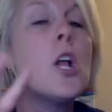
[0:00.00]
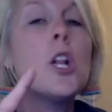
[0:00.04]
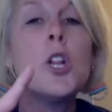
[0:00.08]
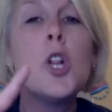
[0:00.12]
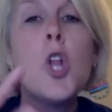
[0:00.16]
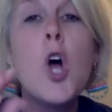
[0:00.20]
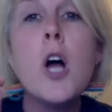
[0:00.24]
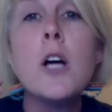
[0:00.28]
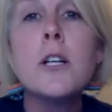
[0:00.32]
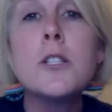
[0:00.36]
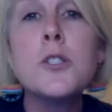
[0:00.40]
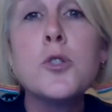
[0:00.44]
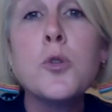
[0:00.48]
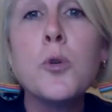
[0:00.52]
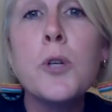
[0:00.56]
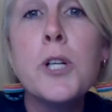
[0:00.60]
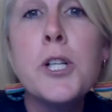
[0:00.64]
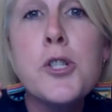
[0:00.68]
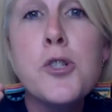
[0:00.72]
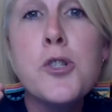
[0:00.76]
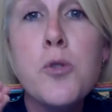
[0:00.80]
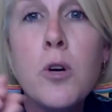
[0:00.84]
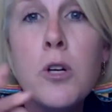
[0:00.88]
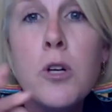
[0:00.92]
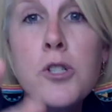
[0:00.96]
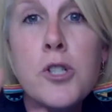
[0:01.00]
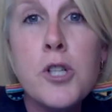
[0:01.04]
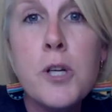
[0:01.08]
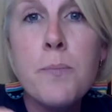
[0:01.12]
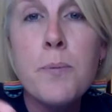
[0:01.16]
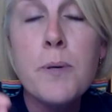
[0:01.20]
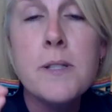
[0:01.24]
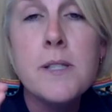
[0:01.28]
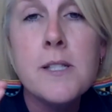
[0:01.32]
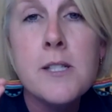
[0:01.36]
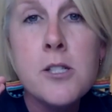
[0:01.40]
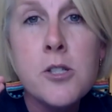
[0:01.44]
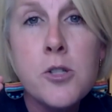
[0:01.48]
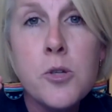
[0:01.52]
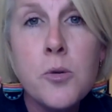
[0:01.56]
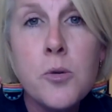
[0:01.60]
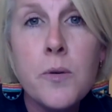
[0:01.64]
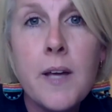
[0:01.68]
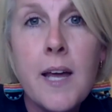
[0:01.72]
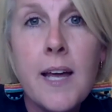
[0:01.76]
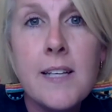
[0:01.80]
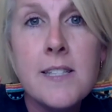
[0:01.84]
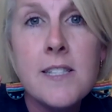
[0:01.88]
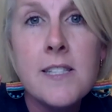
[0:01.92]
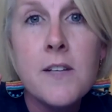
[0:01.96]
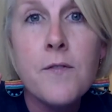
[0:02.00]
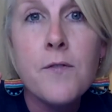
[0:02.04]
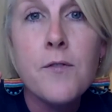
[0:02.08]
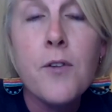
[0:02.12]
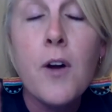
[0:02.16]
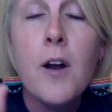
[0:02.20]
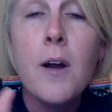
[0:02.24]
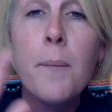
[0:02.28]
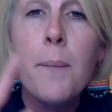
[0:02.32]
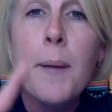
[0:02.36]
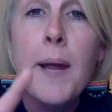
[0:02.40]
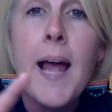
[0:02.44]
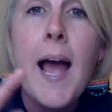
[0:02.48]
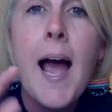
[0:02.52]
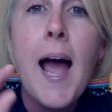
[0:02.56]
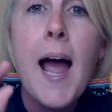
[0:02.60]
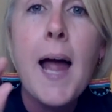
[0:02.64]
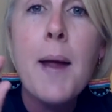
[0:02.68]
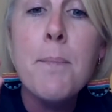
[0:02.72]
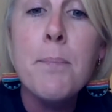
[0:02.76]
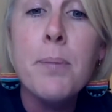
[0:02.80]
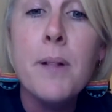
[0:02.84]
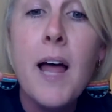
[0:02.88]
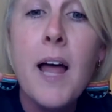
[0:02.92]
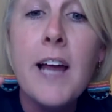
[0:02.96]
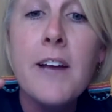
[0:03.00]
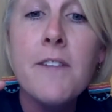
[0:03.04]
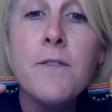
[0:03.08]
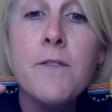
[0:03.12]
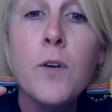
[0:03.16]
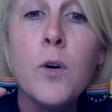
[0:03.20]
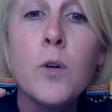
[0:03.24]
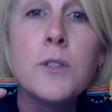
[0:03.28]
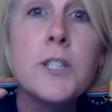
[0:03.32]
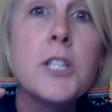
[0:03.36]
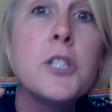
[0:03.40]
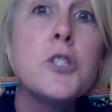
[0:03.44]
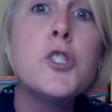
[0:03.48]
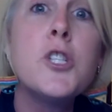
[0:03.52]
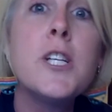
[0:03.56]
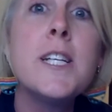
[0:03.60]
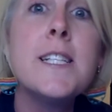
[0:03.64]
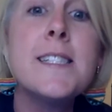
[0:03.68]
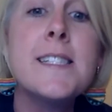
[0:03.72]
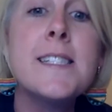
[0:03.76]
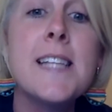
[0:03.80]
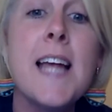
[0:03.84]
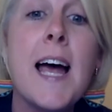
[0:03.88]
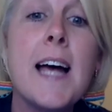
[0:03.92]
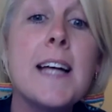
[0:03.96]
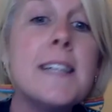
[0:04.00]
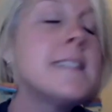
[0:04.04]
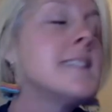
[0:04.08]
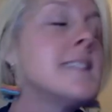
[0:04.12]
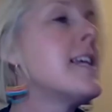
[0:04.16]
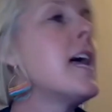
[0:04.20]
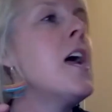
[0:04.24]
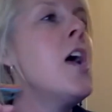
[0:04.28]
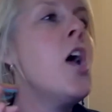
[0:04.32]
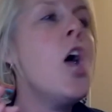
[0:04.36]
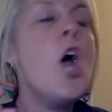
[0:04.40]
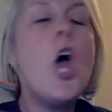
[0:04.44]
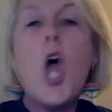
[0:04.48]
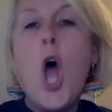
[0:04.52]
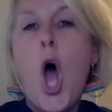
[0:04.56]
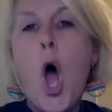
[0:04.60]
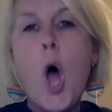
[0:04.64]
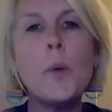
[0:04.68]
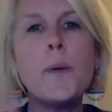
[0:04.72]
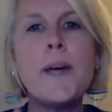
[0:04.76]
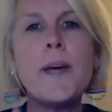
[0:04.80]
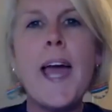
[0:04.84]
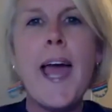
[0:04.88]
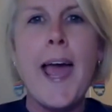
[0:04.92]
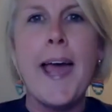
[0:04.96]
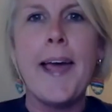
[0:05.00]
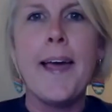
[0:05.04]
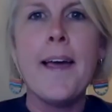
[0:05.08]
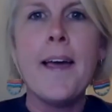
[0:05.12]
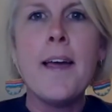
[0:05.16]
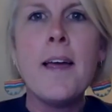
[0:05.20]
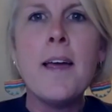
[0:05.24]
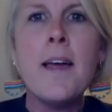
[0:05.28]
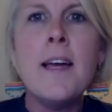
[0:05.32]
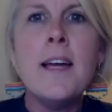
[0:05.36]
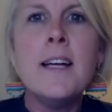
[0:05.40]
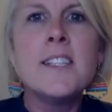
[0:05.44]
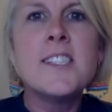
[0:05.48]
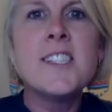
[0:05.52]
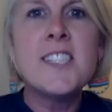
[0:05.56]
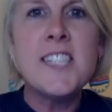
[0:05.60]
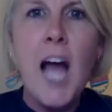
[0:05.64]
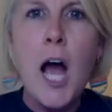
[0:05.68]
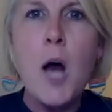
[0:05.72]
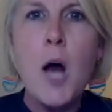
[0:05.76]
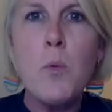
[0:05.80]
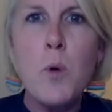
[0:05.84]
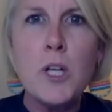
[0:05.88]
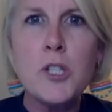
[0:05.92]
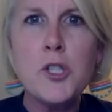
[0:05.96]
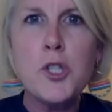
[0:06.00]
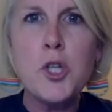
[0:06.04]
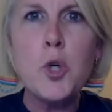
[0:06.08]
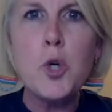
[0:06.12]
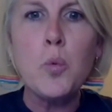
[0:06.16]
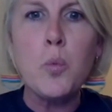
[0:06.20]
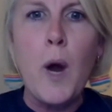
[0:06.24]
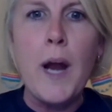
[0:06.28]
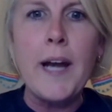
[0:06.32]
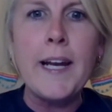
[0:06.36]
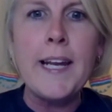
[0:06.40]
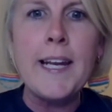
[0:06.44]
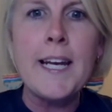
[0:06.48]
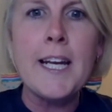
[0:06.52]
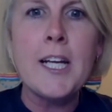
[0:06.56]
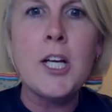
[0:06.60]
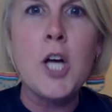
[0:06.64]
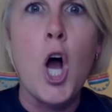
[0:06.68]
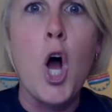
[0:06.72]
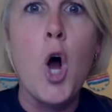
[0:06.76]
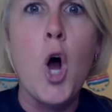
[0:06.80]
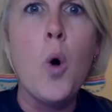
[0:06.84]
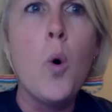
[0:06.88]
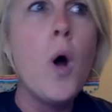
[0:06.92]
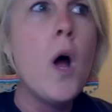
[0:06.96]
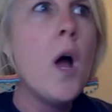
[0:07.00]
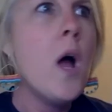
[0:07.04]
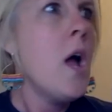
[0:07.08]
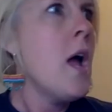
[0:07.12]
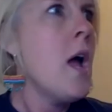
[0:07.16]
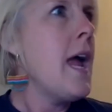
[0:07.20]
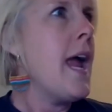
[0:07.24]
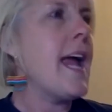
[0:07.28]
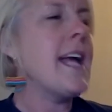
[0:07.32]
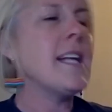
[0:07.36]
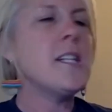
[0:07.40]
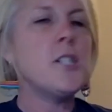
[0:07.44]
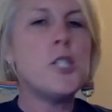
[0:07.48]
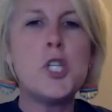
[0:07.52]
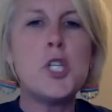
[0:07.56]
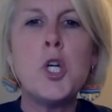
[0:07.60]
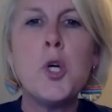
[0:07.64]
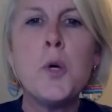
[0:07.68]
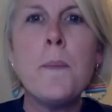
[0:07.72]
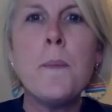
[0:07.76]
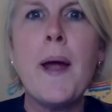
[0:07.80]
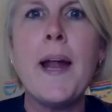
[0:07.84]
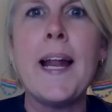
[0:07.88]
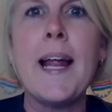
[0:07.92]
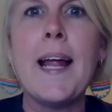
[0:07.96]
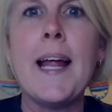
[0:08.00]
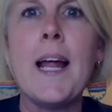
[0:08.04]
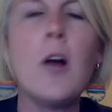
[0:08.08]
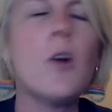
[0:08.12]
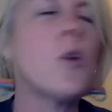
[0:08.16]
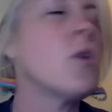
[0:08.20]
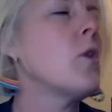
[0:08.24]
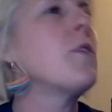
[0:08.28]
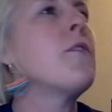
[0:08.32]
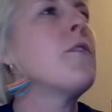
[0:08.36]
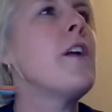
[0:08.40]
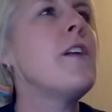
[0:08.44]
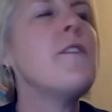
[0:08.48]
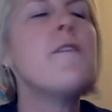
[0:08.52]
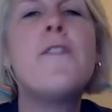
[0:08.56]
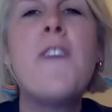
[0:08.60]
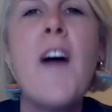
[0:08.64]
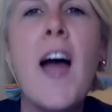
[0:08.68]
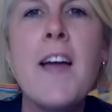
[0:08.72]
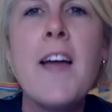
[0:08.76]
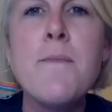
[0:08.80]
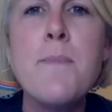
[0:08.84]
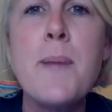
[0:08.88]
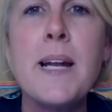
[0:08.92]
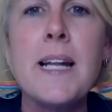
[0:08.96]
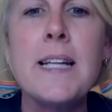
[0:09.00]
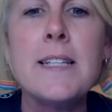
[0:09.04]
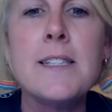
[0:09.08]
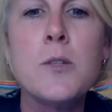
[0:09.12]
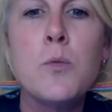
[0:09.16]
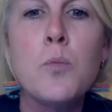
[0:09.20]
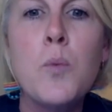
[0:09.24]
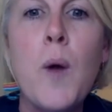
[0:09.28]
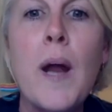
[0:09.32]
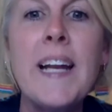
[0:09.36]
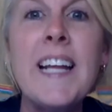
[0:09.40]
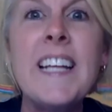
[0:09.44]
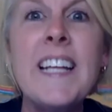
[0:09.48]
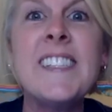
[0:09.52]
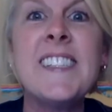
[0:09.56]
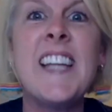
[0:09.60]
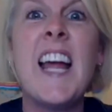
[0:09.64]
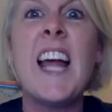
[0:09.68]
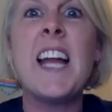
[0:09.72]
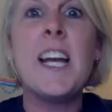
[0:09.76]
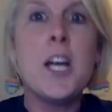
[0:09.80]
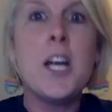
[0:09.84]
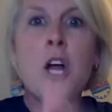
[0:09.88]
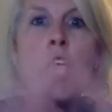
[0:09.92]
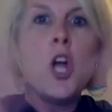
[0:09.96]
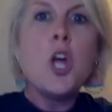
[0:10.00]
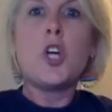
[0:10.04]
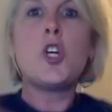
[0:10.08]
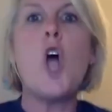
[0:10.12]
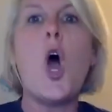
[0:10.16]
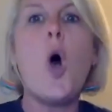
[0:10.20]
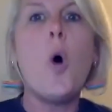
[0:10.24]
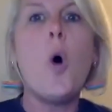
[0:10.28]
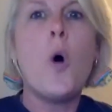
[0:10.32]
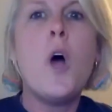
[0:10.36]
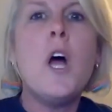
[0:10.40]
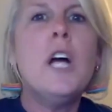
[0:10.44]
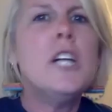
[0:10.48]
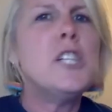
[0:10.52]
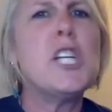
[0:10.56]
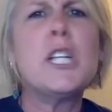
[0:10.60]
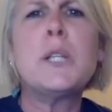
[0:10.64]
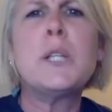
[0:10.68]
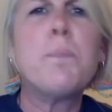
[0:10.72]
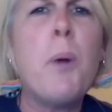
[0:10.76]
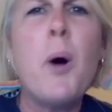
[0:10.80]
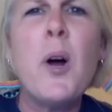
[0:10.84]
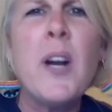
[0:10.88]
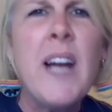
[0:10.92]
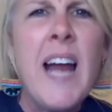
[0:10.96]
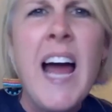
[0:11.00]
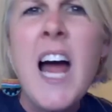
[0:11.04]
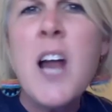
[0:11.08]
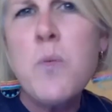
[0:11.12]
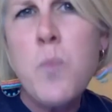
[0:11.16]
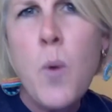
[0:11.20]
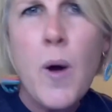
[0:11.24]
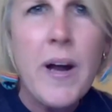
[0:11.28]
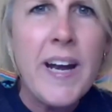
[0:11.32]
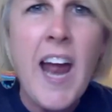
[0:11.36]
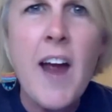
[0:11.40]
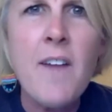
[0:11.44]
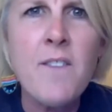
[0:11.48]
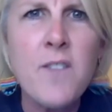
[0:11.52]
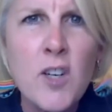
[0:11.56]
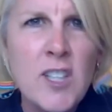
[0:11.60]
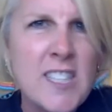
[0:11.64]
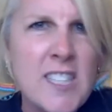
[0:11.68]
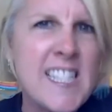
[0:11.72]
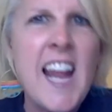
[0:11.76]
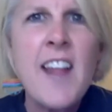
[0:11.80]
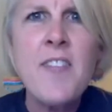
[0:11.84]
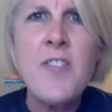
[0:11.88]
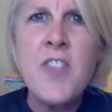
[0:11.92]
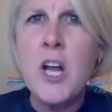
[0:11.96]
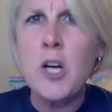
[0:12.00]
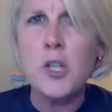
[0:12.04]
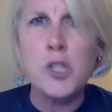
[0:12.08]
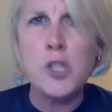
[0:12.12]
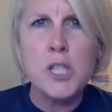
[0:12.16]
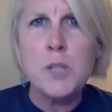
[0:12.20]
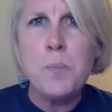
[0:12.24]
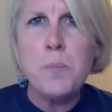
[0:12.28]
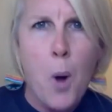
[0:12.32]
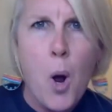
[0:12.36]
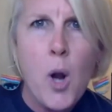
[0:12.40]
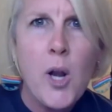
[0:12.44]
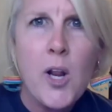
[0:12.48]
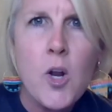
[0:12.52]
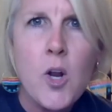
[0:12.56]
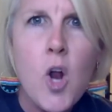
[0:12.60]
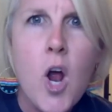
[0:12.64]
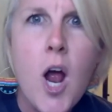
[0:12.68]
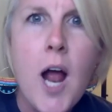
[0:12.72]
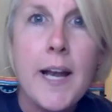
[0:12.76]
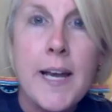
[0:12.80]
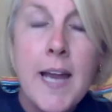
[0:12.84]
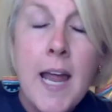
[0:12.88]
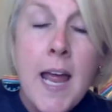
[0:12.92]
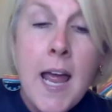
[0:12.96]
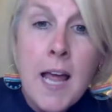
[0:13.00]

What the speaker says: Long story short, she puts a suitcase in front of me. I'm blindfolded. She says, okay, Scott wants you ready to go in 5 minutes. Ready, set, go. Just put on whatever's in there. Just put it on.